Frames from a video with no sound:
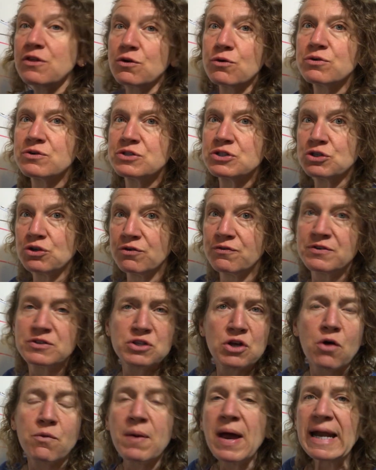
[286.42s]
the Earth's surface
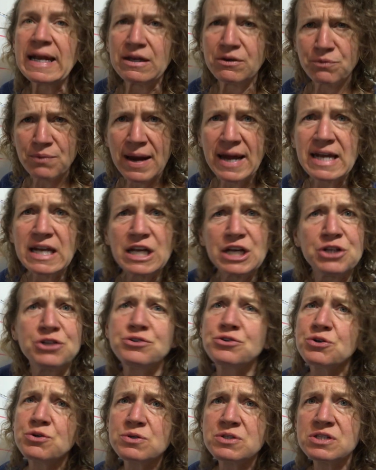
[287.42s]
already, right?
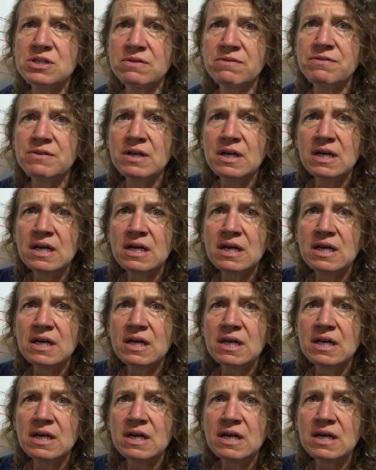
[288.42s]
Intrusive